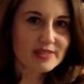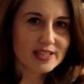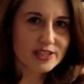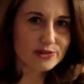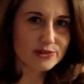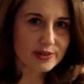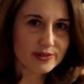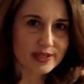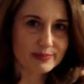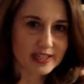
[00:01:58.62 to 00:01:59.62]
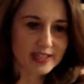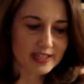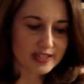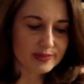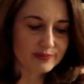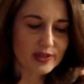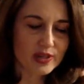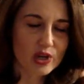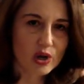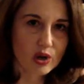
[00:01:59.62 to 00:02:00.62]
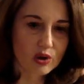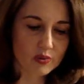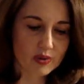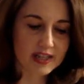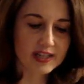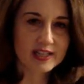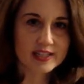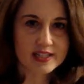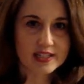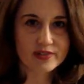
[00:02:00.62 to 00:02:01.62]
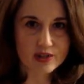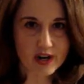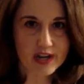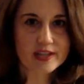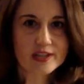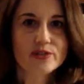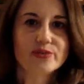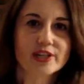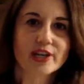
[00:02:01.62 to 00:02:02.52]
The story really begins when Davy Crockett, who's a